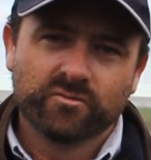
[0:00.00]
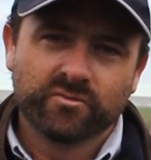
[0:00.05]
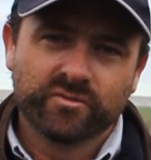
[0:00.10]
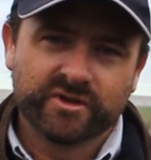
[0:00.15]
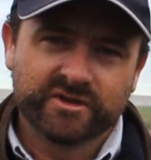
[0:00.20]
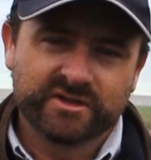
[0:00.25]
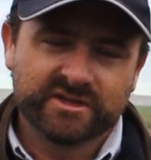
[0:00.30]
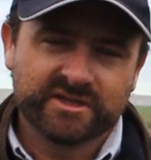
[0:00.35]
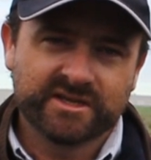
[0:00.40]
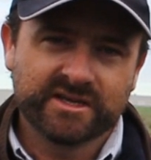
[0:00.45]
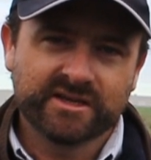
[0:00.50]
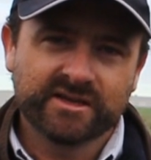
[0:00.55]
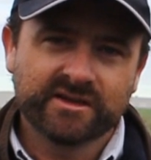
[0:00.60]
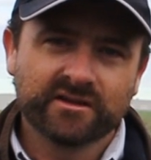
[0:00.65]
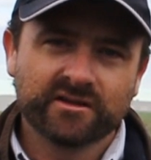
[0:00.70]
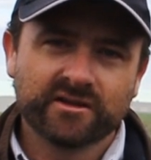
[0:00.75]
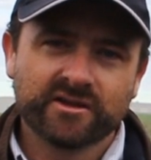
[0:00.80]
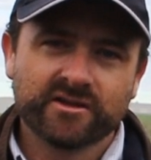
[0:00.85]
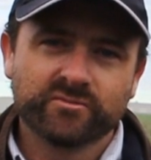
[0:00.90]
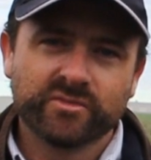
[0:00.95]

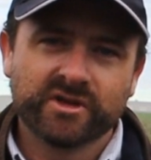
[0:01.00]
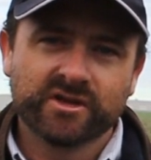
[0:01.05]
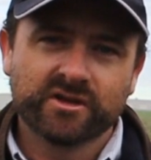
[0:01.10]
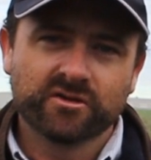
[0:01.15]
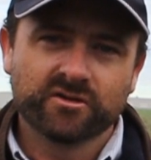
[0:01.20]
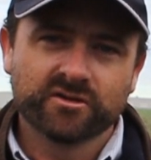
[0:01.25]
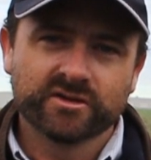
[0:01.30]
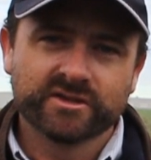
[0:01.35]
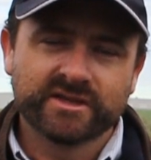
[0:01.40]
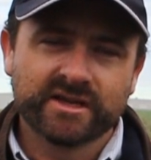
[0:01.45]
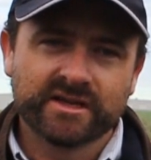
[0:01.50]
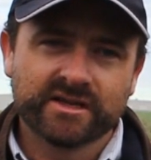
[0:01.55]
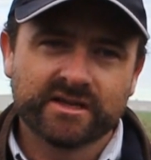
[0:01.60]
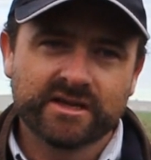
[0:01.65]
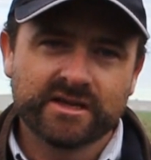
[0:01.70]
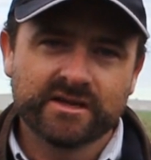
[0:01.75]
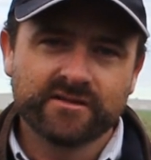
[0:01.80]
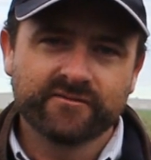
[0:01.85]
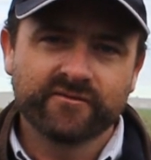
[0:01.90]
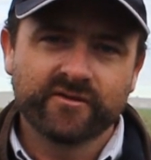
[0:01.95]
particularly because they
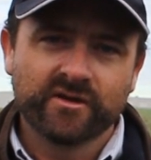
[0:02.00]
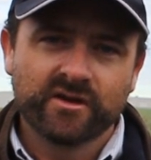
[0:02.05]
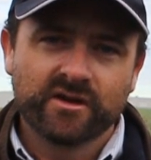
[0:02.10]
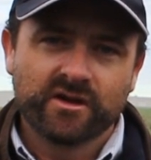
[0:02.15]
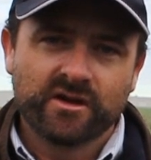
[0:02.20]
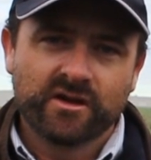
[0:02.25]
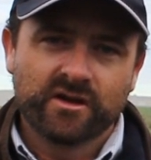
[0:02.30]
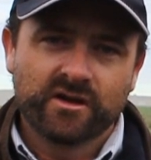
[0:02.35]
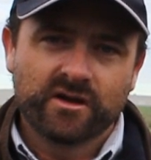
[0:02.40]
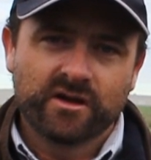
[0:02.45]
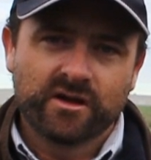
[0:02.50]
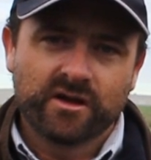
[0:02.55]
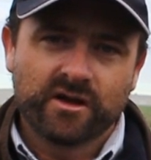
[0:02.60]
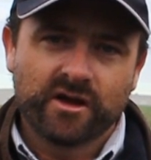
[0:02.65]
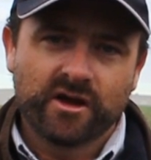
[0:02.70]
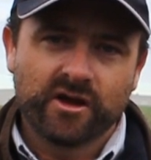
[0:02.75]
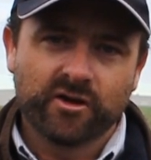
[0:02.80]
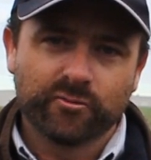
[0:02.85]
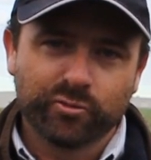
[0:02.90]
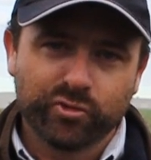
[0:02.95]
give
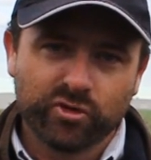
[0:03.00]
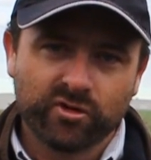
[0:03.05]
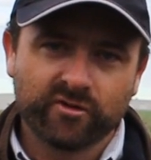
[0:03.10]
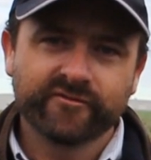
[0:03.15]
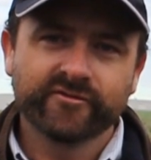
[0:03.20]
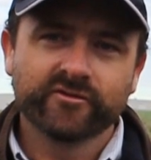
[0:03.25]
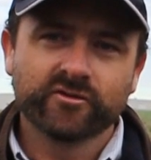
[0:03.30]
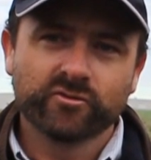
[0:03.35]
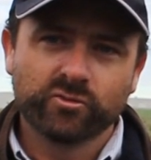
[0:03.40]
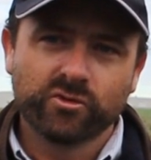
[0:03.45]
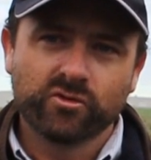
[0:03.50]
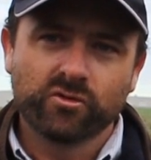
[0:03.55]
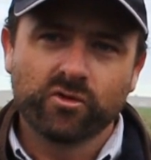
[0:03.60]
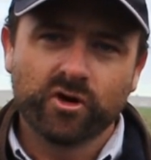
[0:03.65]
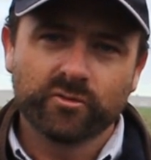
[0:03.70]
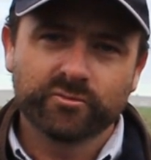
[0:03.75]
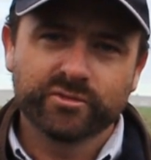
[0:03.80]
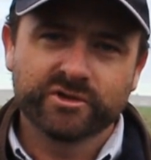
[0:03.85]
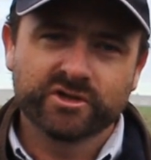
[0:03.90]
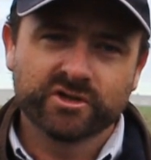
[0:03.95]
a profitable
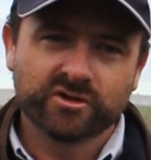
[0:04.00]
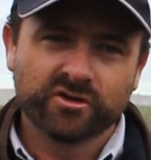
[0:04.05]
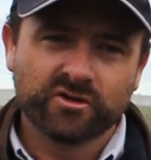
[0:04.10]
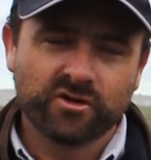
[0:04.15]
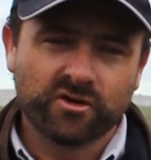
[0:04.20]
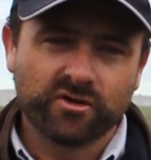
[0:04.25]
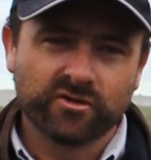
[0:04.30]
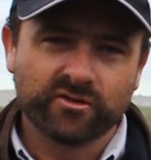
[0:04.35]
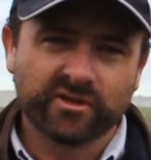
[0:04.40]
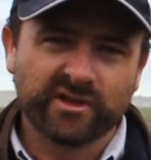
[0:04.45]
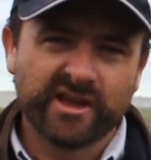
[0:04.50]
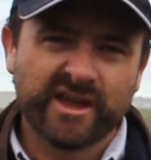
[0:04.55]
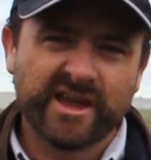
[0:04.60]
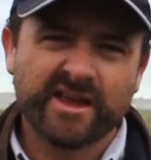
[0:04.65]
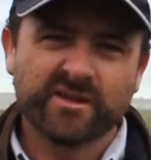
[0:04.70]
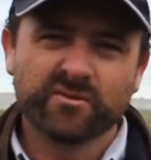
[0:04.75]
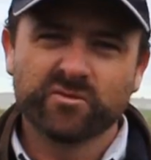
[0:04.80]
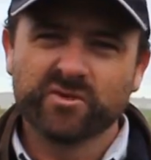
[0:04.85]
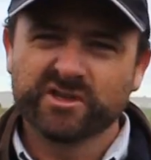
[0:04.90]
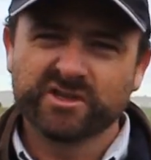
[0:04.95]
option on
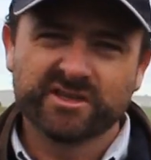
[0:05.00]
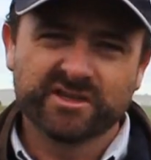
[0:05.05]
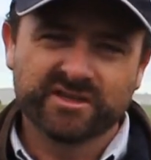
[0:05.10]
land which